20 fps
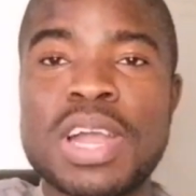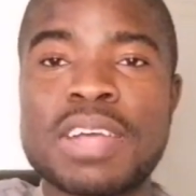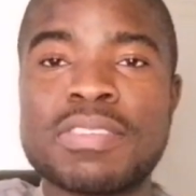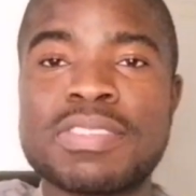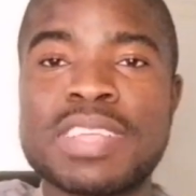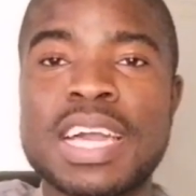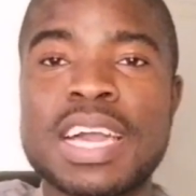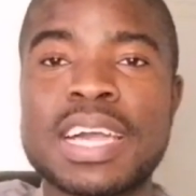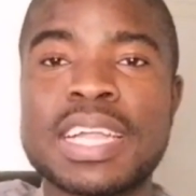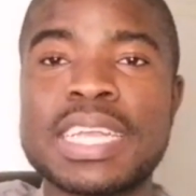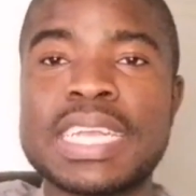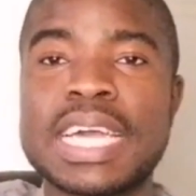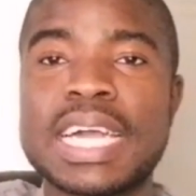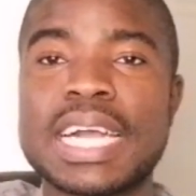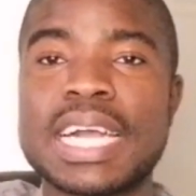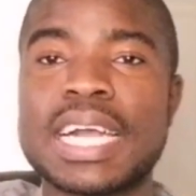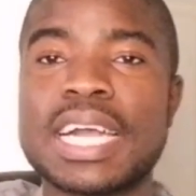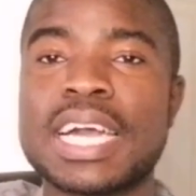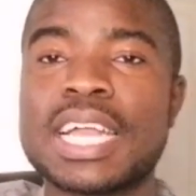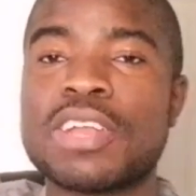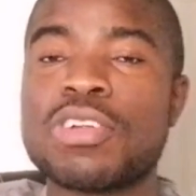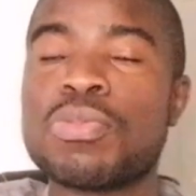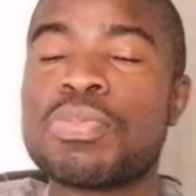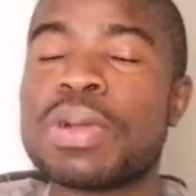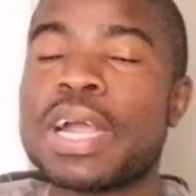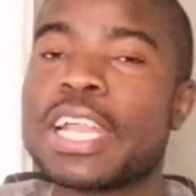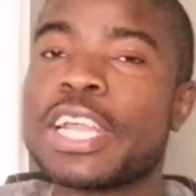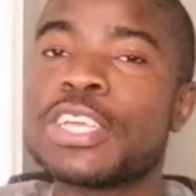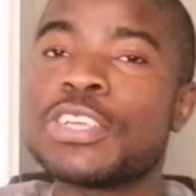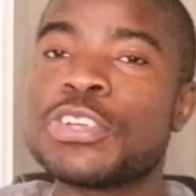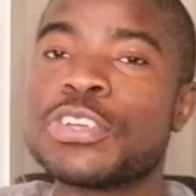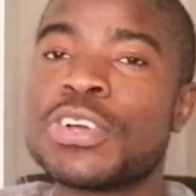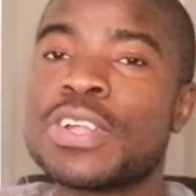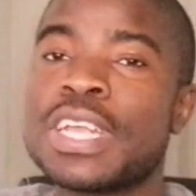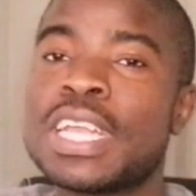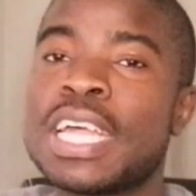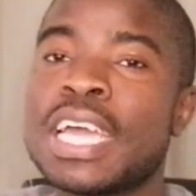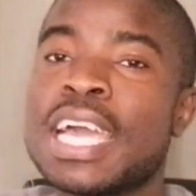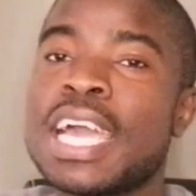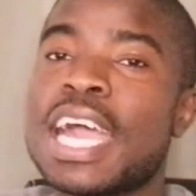has had an
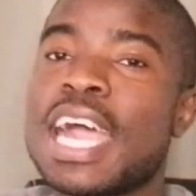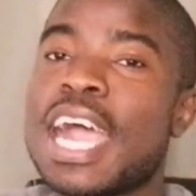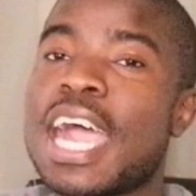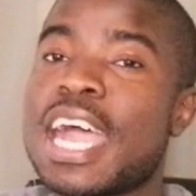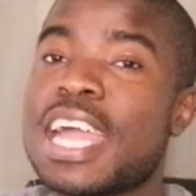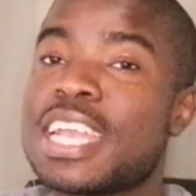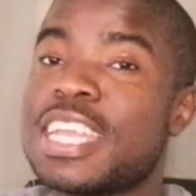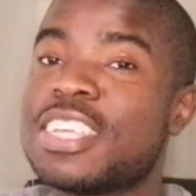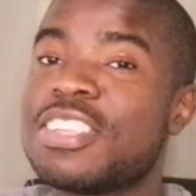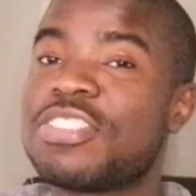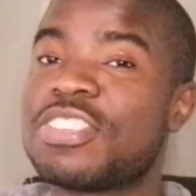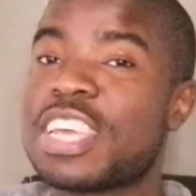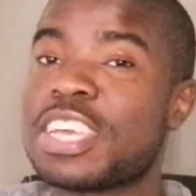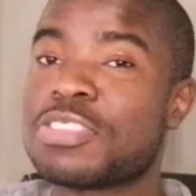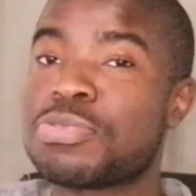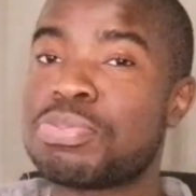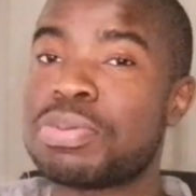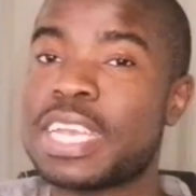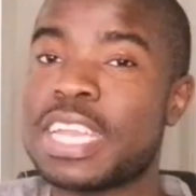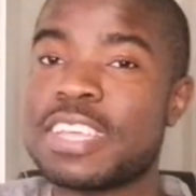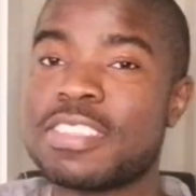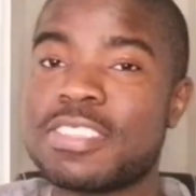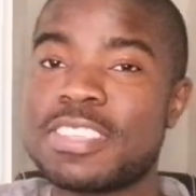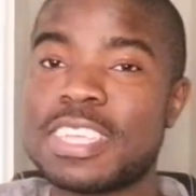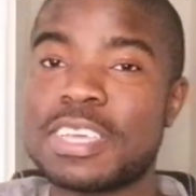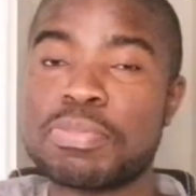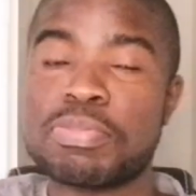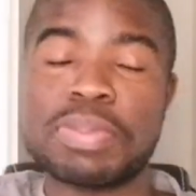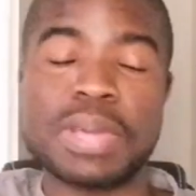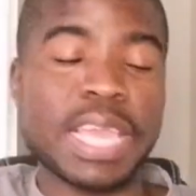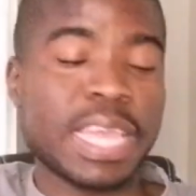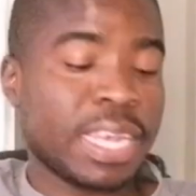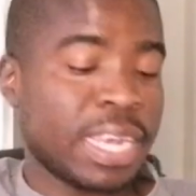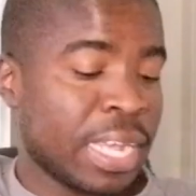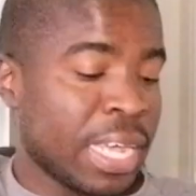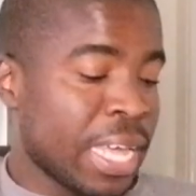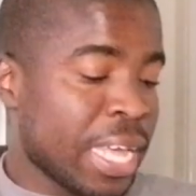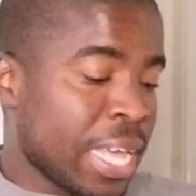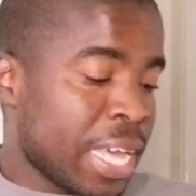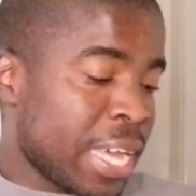operation and is experiencing
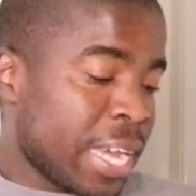pain.